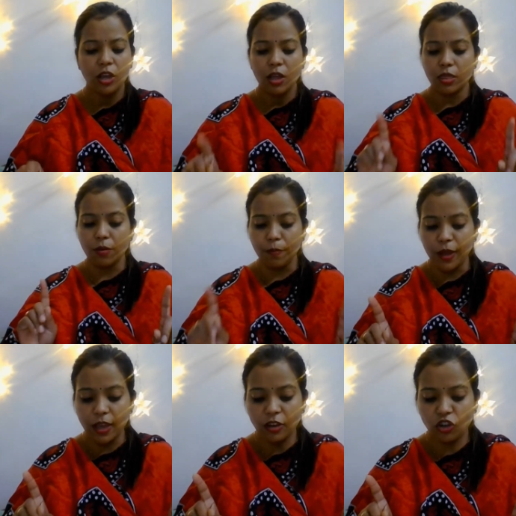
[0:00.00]
the
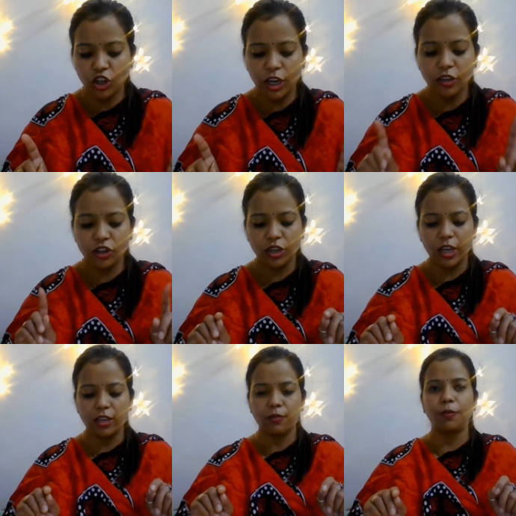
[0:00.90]
main change
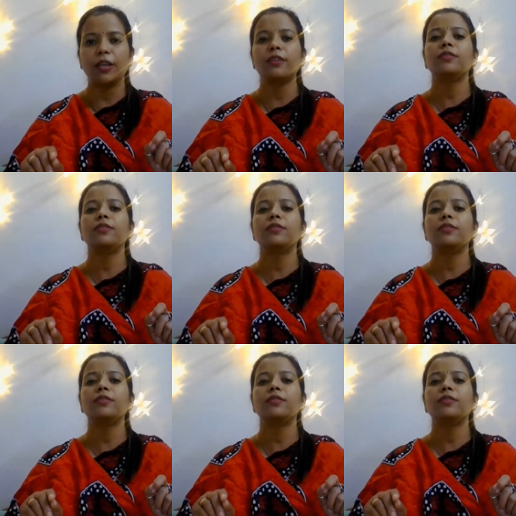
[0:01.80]
takes place